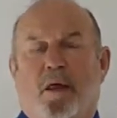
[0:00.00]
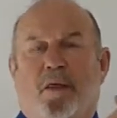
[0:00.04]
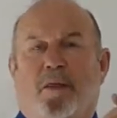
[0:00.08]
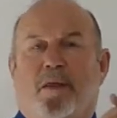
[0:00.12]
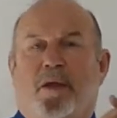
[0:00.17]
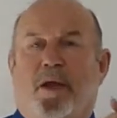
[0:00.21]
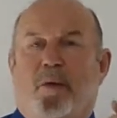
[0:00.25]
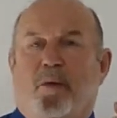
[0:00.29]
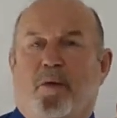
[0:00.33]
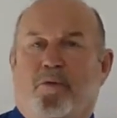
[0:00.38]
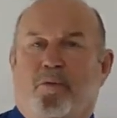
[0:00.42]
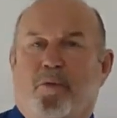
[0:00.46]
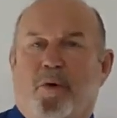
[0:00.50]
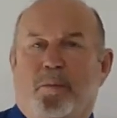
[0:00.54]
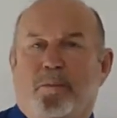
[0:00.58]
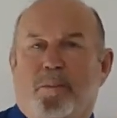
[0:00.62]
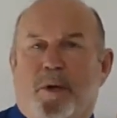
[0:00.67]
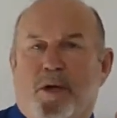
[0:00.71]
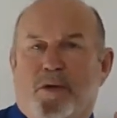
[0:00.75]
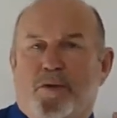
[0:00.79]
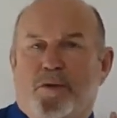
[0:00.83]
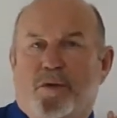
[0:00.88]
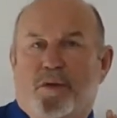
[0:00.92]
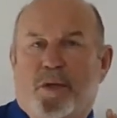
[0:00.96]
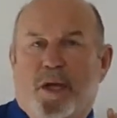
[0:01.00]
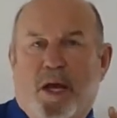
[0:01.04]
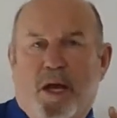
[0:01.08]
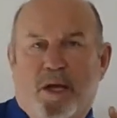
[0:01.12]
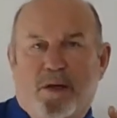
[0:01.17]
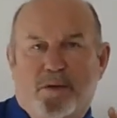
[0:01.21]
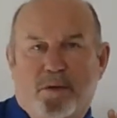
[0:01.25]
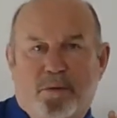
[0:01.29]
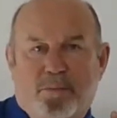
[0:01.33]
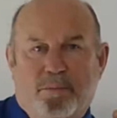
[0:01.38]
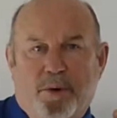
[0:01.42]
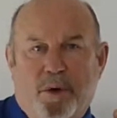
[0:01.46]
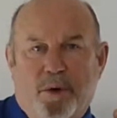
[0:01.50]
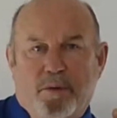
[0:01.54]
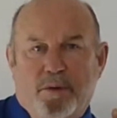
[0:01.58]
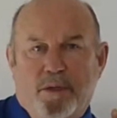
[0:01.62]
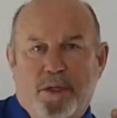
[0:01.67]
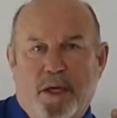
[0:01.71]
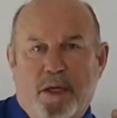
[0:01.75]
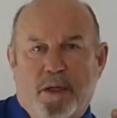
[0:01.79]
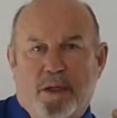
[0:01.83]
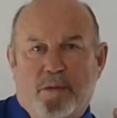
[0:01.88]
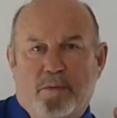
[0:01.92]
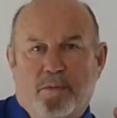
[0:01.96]
the, if we measure the actual bow
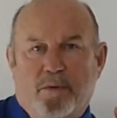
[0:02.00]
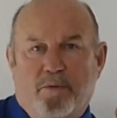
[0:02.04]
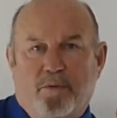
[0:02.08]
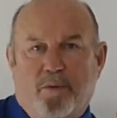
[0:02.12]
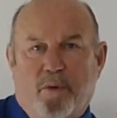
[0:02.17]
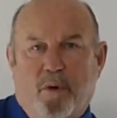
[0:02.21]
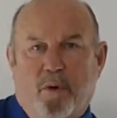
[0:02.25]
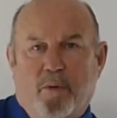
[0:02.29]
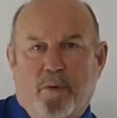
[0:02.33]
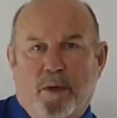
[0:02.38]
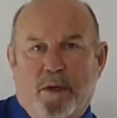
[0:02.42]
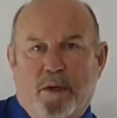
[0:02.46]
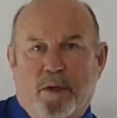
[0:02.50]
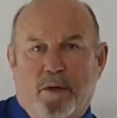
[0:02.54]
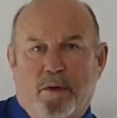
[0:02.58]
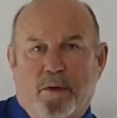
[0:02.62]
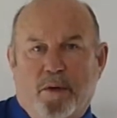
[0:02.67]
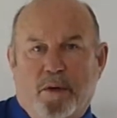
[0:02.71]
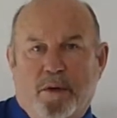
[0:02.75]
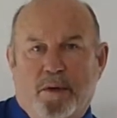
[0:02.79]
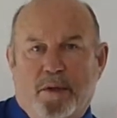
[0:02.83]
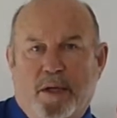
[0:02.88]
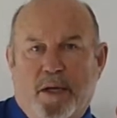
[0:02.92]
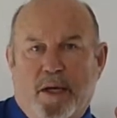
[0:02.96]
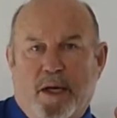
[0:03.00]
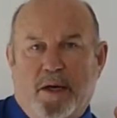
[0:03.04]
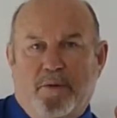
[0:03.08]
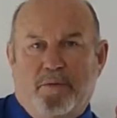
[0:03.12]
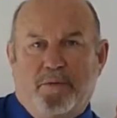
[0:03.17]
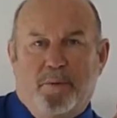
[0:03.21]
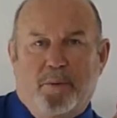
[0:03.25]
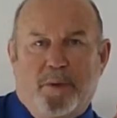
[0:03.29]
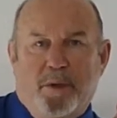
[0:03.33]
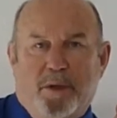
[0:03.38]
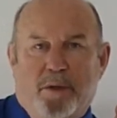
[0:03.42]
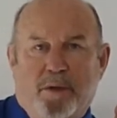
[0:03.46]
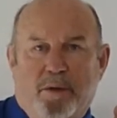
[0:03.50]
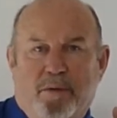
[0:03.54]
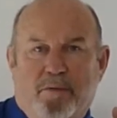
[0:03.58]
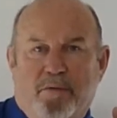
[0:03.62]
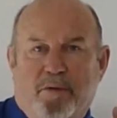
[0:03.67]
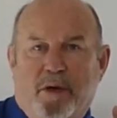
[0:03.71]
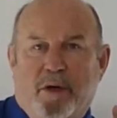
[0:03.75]
tendon before we do it and then after we do it,